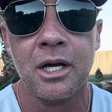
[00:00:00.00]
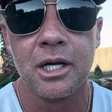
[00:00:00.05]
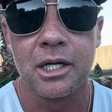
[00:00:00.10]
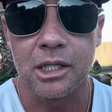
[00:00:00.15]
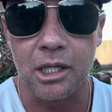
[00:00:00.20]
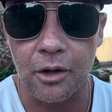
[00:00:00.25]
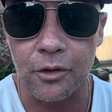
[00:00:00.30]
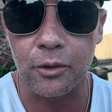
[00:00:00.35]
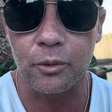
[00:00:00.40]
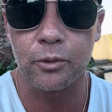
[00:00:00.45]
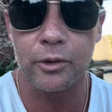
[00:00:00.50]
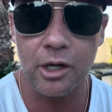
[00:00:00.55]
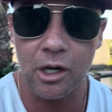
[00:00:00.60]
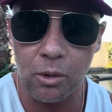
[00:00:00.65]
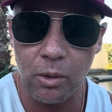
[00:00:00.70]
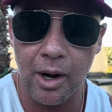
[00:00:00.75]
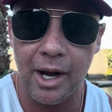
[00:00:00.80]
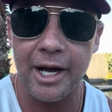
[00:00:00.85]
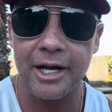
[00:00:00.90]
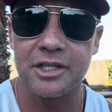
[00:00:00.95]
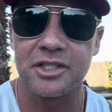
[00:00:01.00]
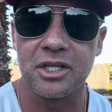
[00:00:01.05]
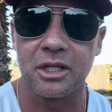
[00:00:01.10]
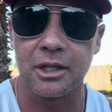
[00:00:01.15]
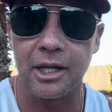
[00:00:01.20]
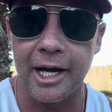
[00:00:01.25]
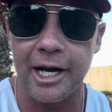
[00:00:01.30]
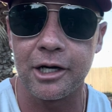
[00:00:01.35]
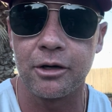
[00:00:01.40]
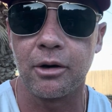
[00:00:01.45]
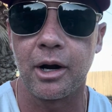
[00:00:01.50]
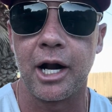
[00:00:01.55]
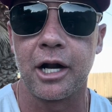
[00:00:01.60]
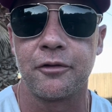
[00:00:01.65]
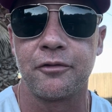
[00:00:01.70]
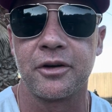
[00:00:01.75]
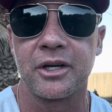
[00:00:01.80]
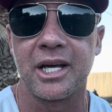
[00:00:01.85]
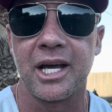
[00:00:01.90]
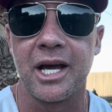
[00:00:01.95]
You know, the real way is delayed
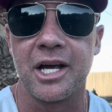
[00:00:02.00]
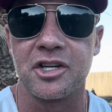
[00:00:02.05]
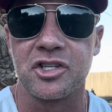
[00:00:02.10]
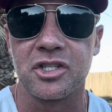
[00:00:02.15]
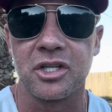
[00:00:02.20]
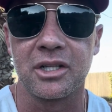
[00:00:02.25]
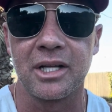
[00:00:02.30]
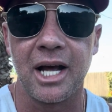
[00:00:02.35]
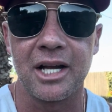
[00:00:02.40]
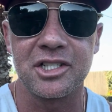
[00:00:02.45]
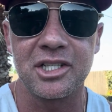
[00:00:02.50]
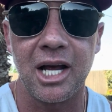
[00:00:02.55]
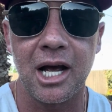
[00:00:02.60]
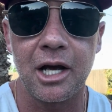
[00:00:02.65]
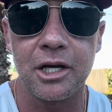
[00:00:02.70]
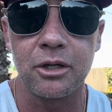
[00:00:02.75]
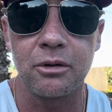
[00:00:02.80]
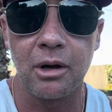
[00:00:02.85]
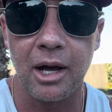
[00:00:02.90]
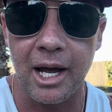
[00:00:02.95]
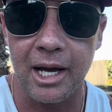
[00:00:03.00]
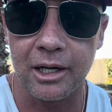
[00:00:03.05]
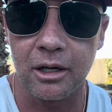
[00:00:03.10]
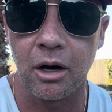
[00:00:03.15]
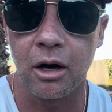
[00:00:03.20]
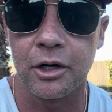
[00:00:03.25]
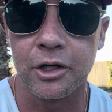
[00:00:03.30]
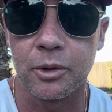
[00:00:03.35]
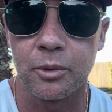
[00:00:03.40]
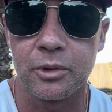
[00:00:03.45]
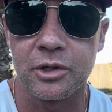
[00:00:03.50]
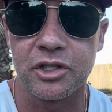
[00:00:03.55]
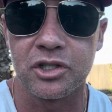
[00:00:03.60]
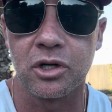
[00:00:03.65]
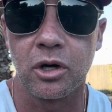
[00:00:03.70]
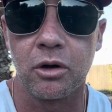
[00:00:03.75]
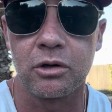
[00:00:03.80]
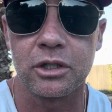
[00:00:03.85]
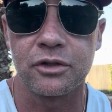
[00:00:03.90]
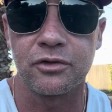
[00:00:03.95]
gratification. That's how you hang on to
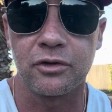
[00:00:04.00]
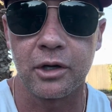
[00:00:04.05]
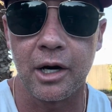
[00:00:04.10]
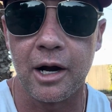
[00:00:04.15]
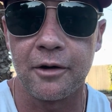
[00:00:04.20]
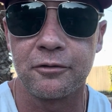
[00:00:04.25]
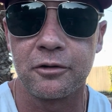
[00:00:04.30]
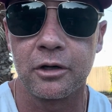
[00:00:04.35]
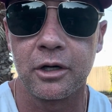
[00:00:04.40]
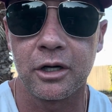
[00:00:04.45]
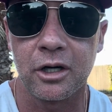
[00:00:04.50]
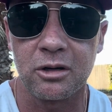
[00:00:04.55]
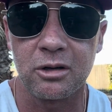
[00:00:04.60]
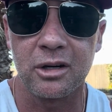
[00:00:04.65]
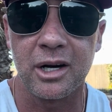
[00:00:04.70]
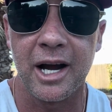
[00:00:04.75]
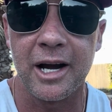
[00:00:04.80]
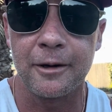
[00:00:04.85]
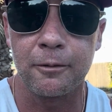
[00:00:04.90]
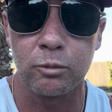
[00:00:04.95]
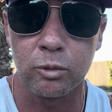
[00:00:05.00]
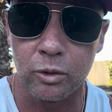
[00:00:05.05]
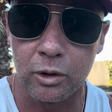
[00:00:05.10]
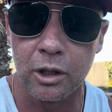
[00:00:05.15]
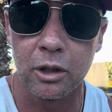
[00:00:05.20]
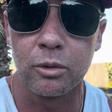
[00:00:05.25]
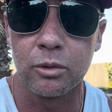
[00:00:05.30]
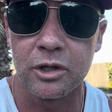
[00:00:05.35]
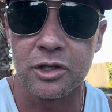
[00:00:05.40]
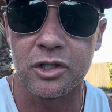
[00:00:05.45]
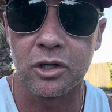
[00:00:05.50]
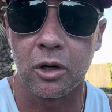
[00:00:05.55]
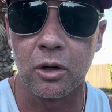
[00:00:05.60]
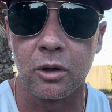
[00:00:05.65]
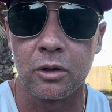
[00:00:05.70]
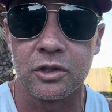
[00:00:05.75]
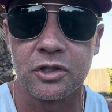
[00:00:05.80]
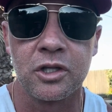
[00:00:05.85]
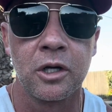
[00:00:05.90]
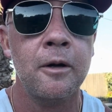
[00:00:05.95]
results forever and create real
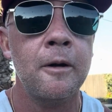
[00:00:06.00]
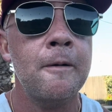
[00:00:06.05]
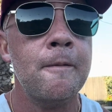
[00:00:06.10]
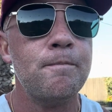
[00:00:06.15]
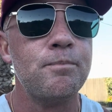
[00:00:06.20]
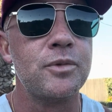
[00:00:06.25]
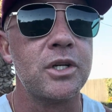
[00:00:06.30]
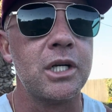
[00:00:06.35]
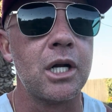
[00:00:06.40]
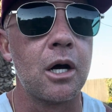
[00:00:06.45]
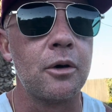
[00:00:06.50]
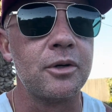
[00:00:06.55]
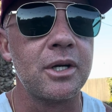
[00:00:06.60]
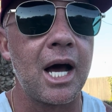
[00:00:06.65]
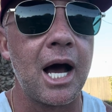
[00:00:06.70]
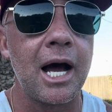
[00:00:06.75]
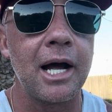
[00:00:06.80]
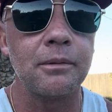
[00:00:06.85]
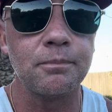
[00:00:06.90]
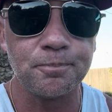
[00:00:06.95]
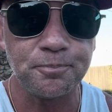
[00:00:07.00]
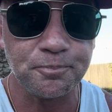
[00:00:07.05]
results. You know, not